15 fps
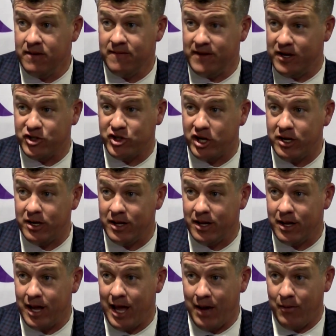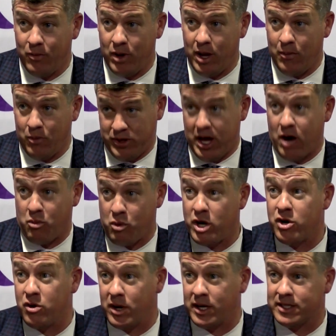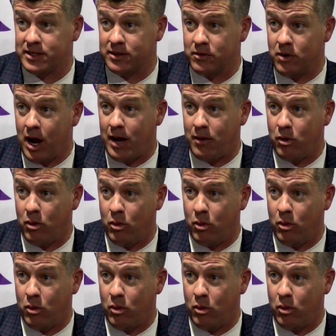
vision and without renderings, right?